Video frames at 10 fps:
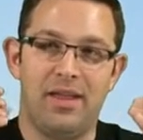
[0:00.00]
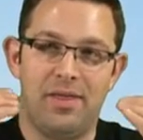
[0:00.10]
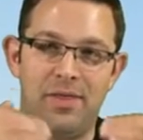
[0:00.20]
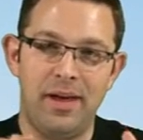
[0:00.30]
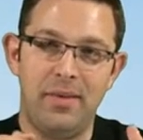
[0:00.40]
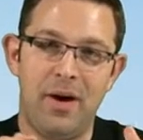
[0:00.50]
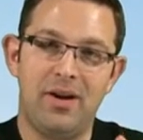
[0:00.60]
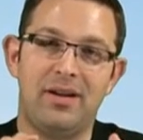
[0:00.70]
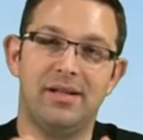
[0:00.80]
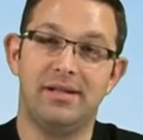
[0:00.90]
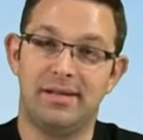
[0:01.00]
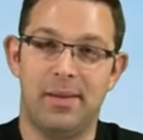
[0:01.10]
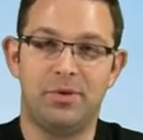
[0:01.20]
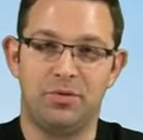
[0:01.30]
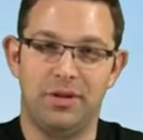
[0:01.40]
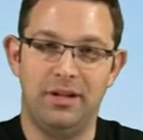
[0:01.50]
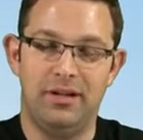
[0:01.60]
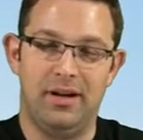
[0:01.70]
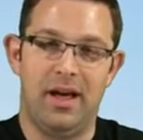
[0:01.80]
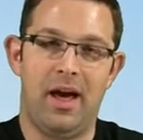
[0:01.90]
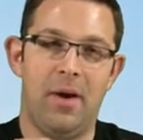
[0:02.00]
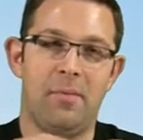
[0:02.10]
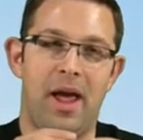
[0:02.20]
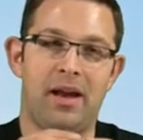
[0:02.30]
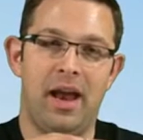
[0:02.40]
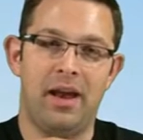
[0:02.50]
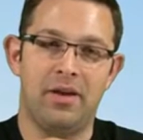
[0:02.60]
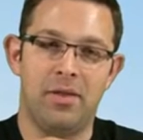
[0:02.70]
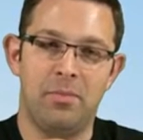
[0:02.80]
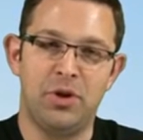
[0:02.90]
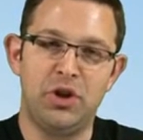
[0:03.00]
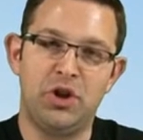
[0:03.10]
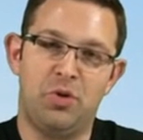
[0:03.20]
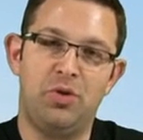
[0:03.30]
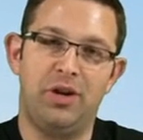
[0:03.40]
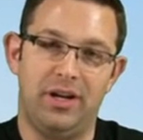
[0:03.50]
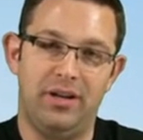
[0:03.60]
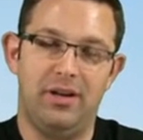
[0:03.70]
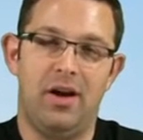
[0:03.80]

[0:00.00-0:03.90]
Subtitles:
think about it conceptually, and the majority